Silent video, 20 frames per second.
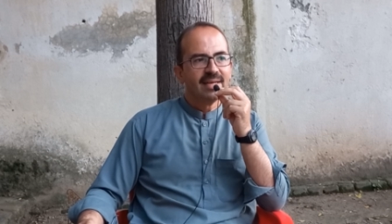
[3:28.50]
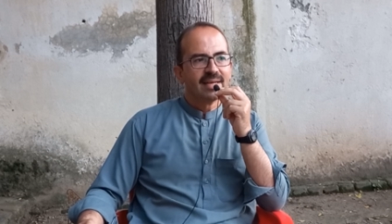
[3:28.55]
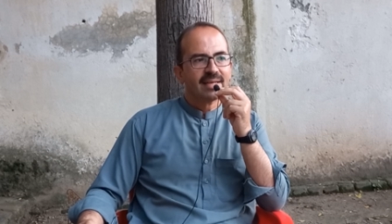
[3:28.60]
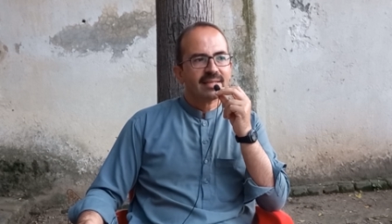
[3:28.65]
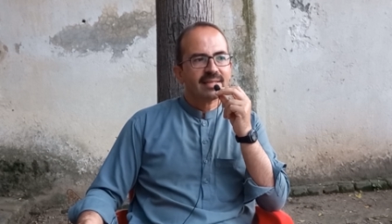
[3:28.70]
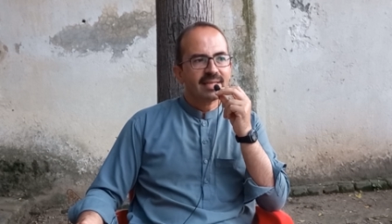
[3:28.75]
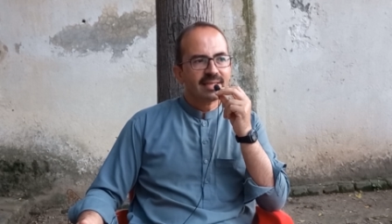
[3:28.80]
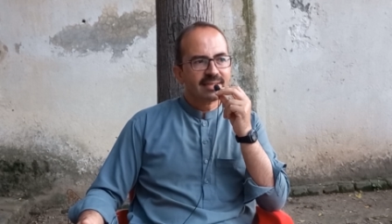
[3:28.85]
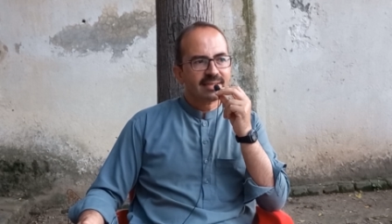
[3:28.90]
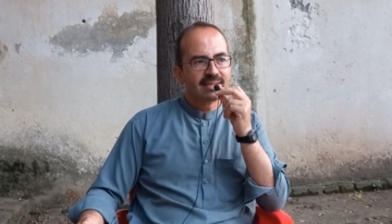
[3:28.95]

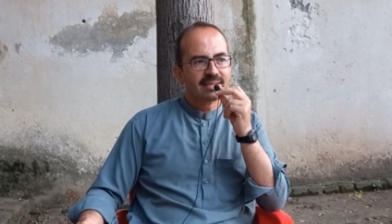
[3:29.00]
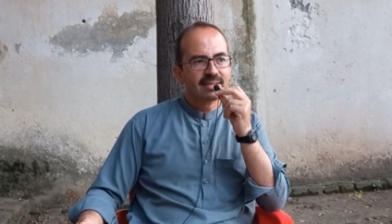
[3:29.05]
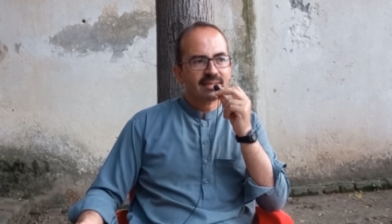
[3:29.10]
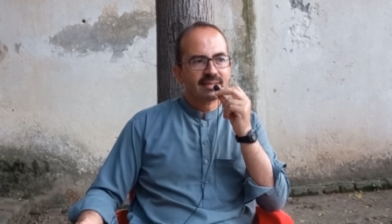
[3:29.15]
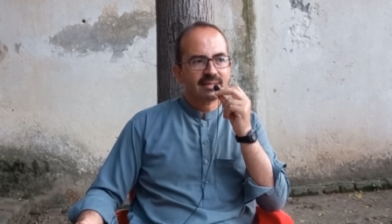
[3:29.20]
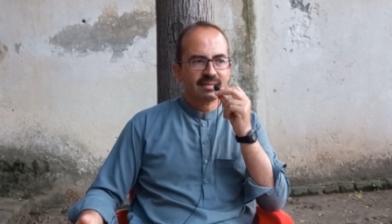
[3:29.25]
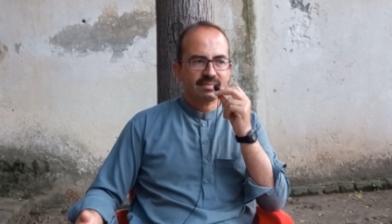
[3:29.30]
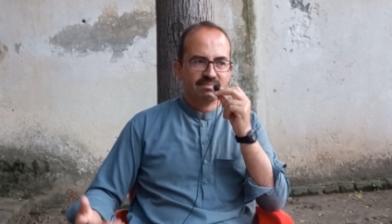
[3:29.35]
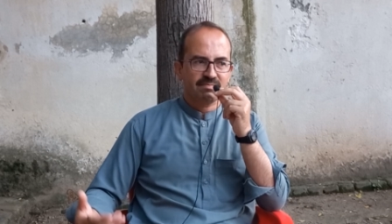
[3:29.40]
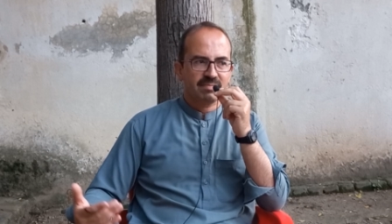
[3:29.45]
this
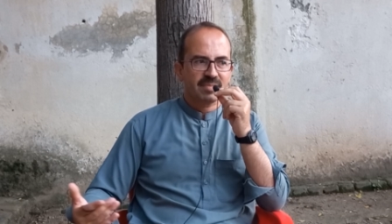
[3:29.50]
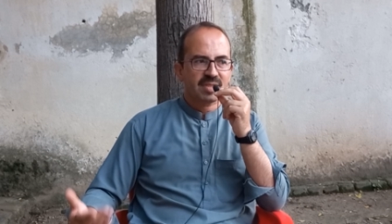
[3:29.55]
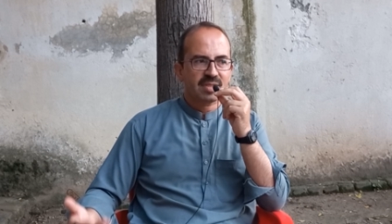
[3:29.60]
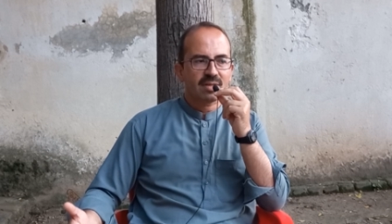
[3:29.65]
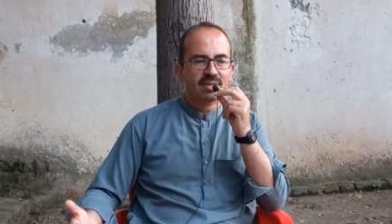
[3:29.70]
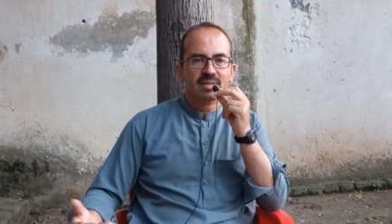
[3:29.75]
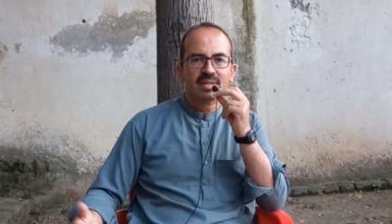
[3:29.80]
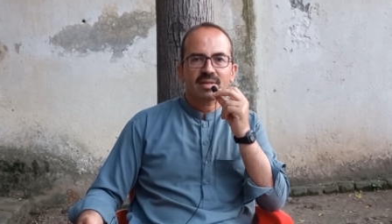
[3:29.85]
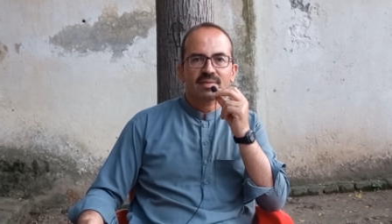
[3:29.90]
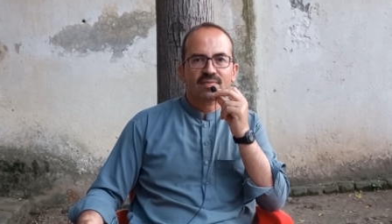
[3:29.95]

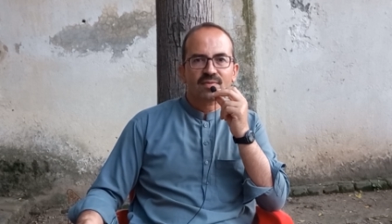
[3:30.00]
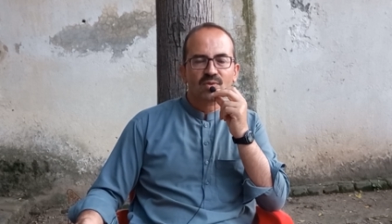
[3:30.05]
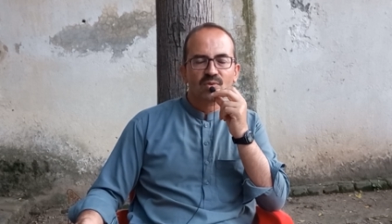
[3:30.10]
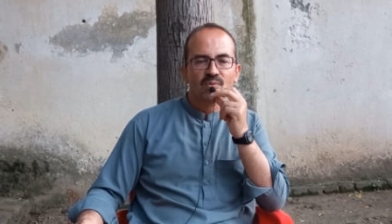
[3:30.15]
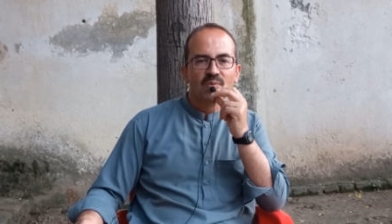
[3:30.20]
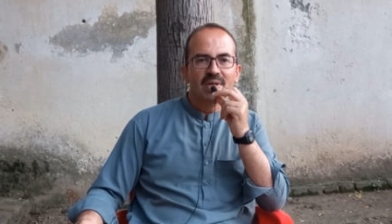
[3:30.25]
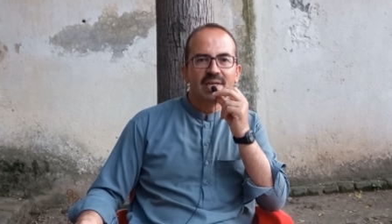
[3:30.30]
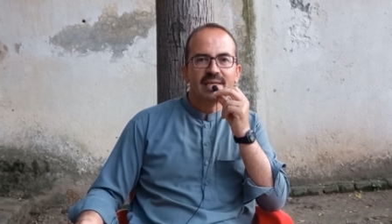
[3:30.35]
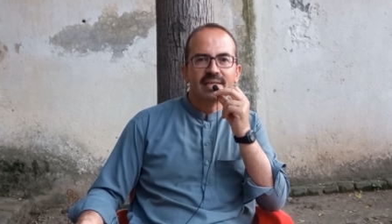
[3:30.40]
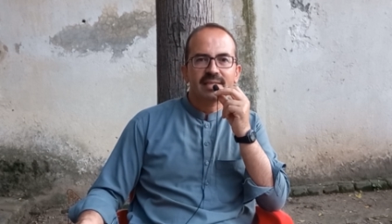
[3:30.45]
sort of
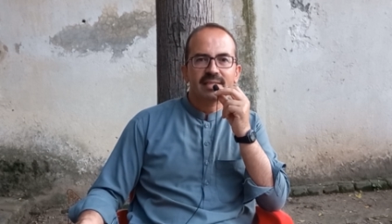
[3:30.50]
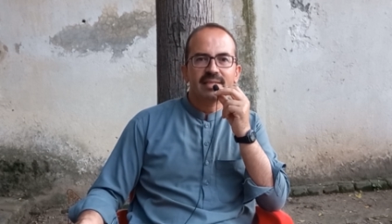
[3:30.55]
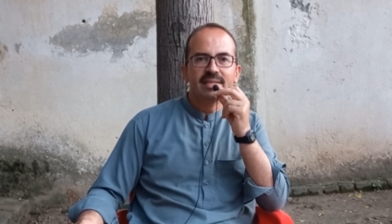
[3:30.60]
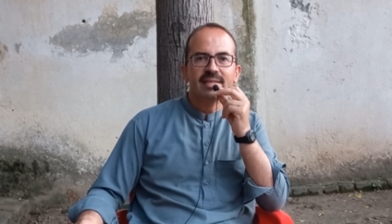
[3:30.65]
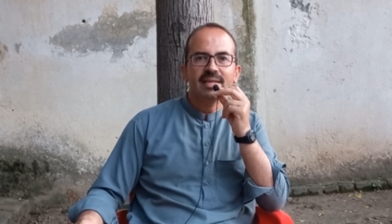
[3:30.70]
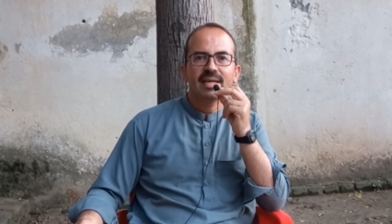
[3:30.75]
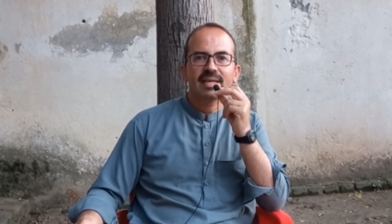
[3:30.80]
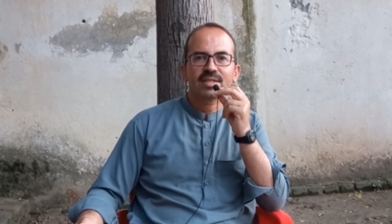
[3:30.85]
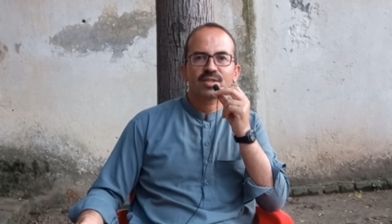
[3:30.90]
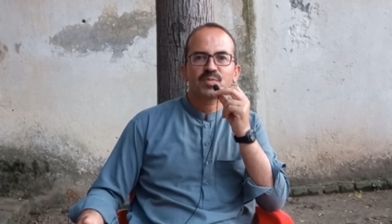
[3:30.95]

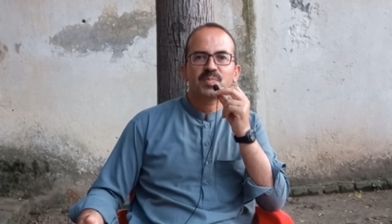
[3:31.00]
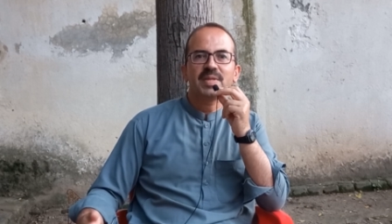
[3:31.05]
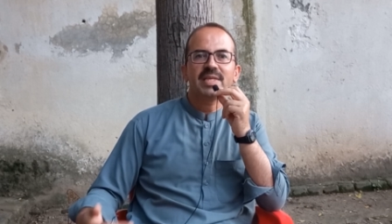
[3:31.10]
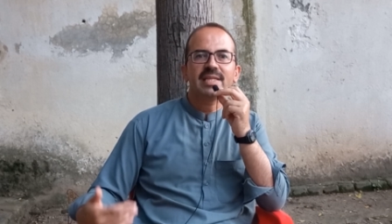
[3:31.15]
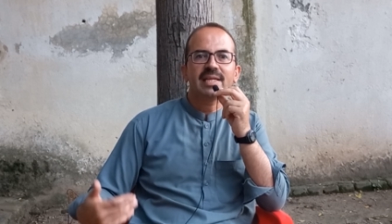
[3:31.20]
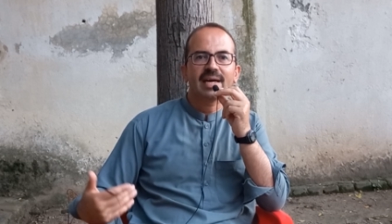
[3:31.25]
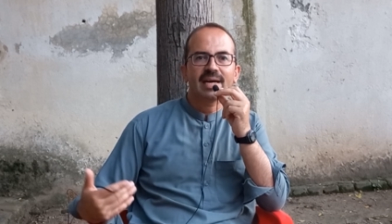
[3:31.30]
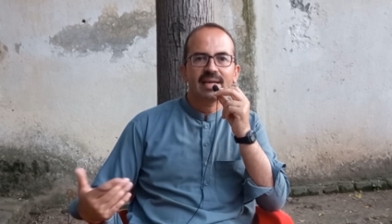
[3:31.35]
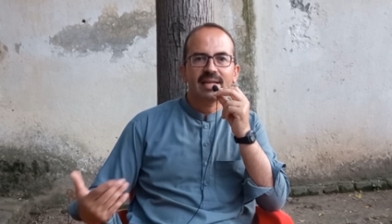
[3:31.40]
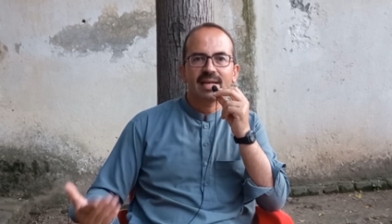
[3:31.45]
cruelty has
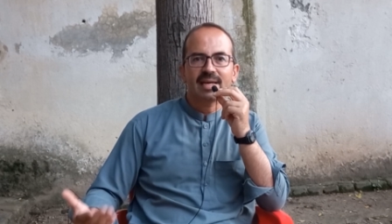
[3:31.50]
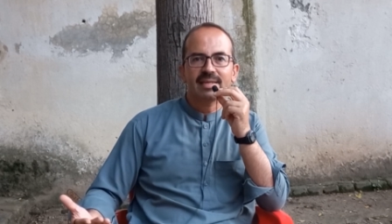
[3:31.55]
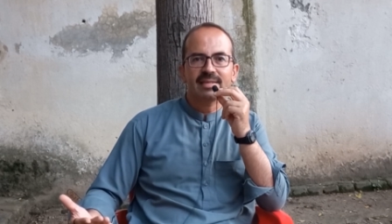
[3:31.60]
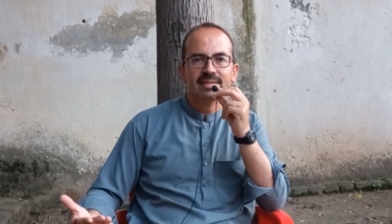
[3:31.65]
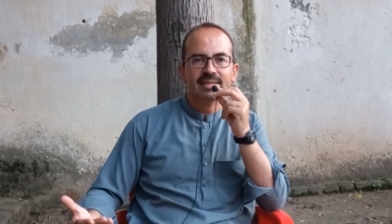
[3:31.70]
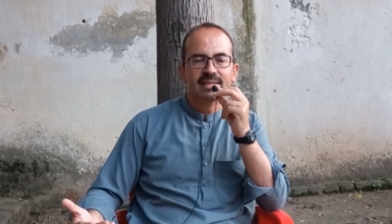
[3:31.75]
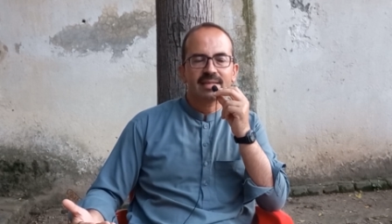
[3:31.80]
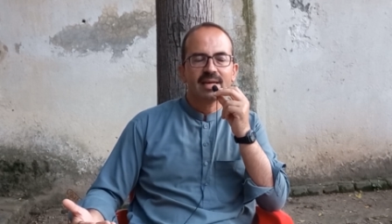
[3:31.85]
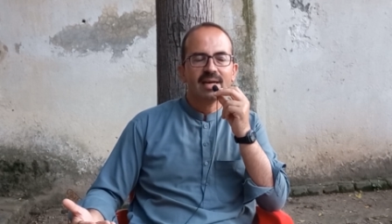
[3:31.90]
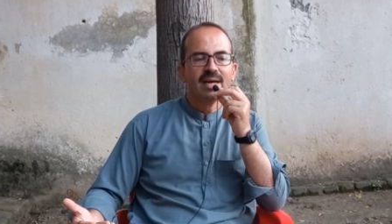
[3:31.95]
been
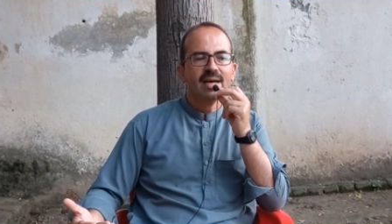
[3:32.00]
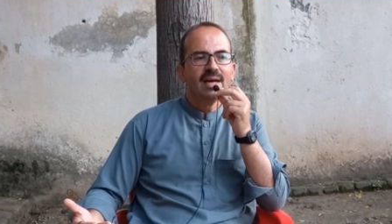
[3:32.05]
highlighted.